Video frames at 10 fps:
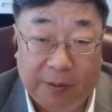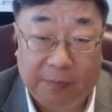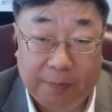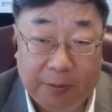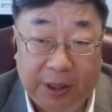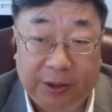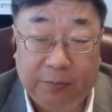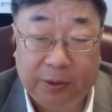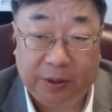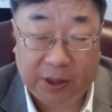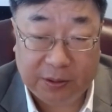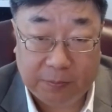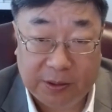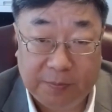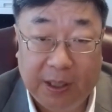from operation production
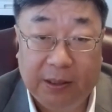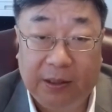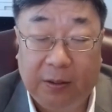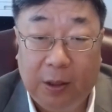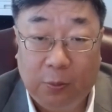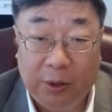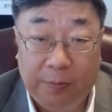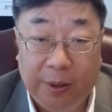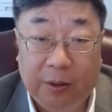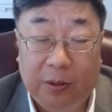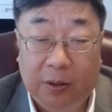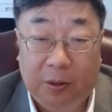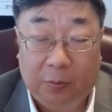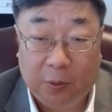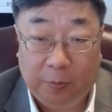perspective, we build
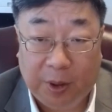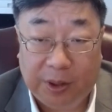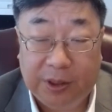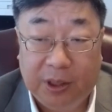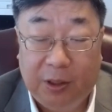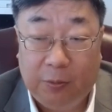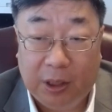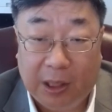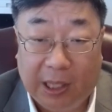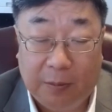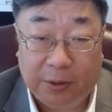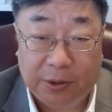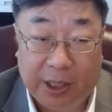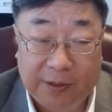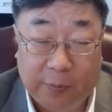robust, reliable
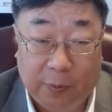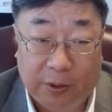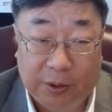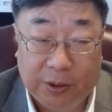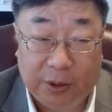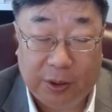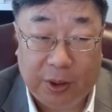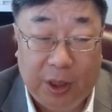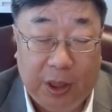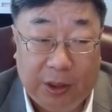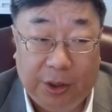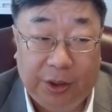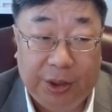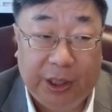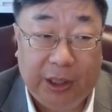transformers. Another
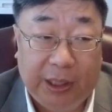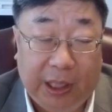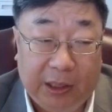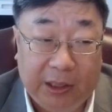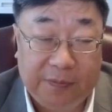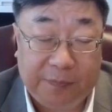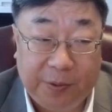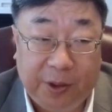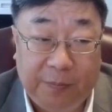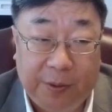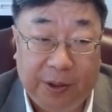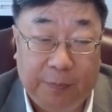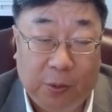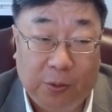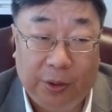thing that is very
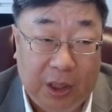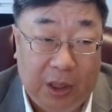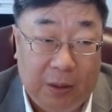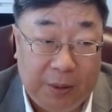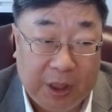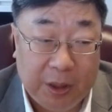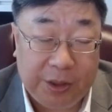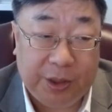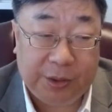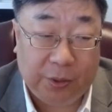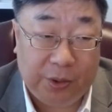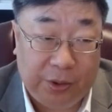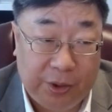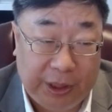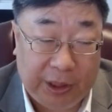important, because they're so
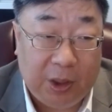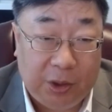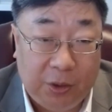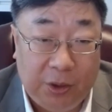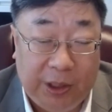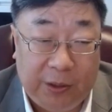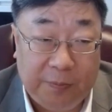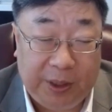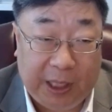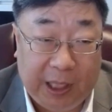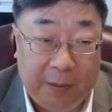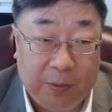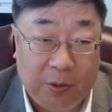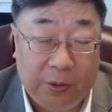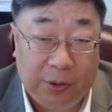unique, you need to be
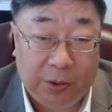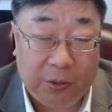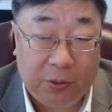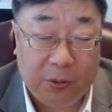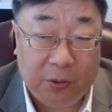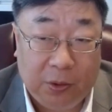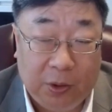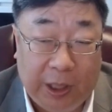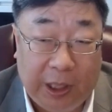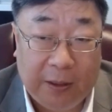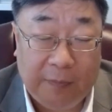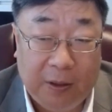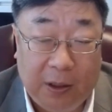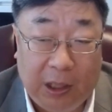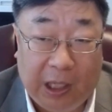able to have
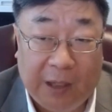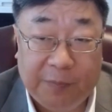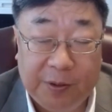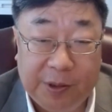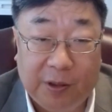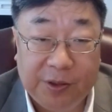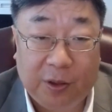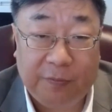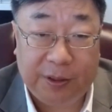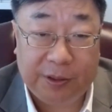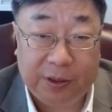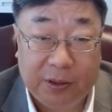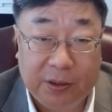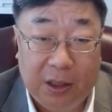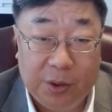after-sale service.
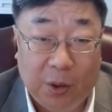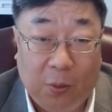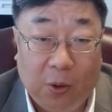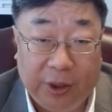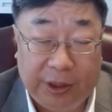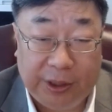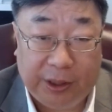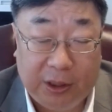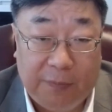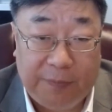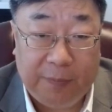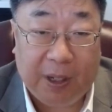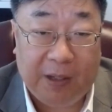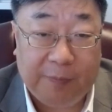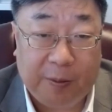So warranty. If you
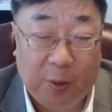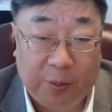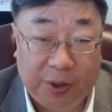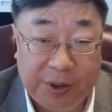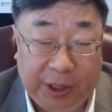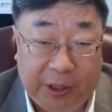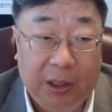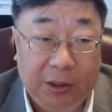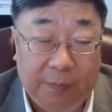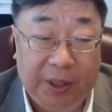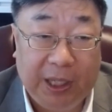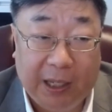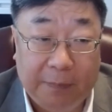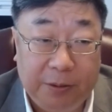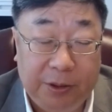buy from overseas, something
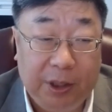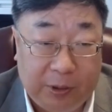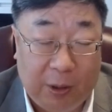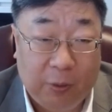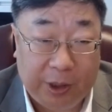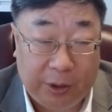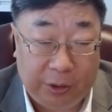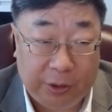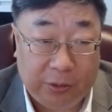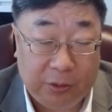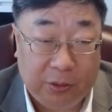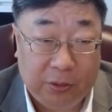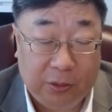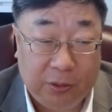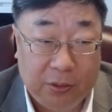happens, then what do?
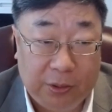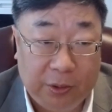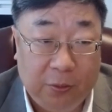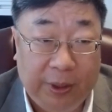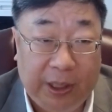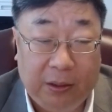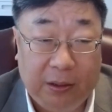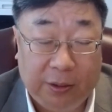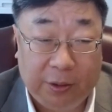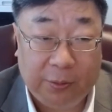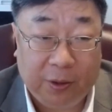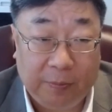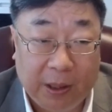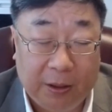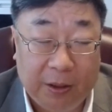Do you wait for 12
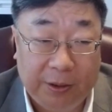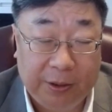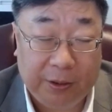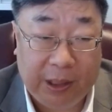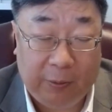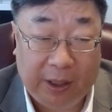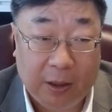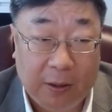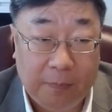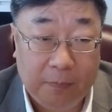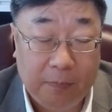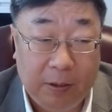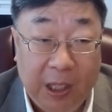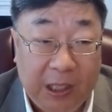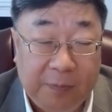hours until they wake up?
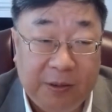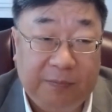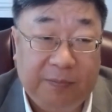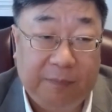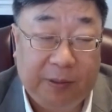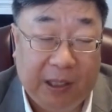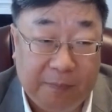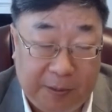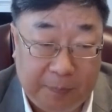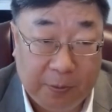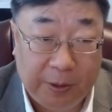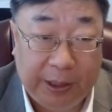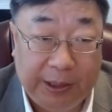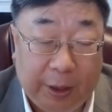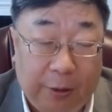Even if they fly people in,
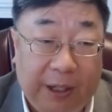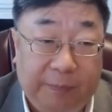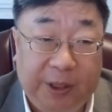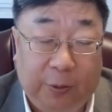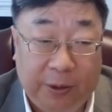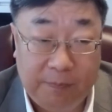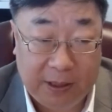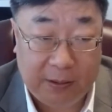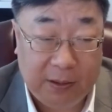they don't have the equipment.